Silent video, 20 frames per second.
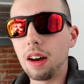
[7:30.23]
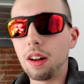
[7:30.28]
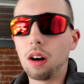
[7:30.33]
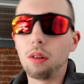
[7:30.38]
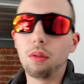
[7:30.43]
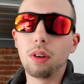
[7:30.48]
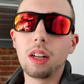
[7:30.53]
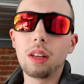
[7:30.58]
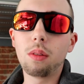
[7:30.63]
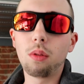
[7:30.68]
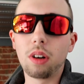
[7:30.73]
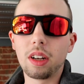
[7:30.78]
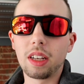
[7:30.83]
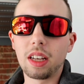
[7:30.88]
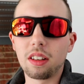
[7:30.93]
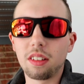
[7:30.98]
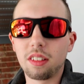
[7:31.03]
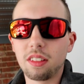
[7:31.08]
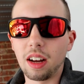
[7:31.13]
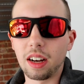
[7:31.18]
and I really want to
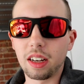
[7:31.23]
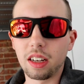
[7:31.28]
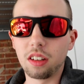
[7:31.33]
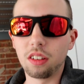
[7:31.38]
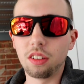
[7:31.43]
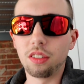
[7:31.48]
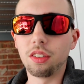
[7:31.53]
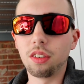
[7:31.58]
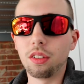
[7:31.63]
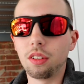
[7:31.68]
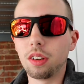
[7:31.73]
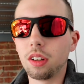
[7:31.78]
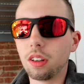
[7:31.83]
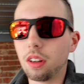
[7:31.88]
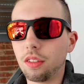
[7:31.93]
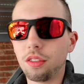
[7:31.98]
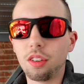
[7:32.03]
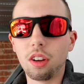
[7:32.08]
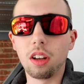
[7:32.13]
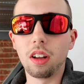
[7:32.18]
get stuck into
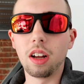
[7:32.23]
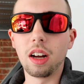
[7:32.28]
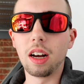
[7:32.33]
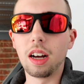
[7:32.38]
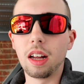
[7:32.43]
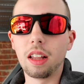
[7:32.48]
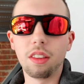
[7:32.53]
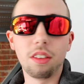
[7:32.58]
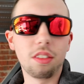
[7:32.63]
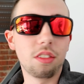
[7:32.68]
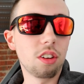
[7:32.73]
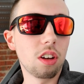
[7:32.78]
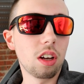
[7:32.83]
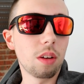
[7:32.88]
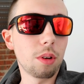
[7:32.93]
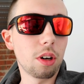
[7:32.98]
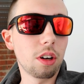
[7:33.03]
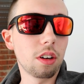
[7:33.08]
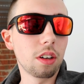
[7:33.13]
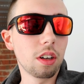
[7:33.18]
the
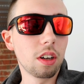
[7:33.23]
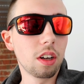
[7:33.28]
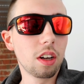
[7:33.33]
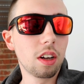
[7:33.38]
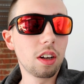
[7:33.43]
turbo.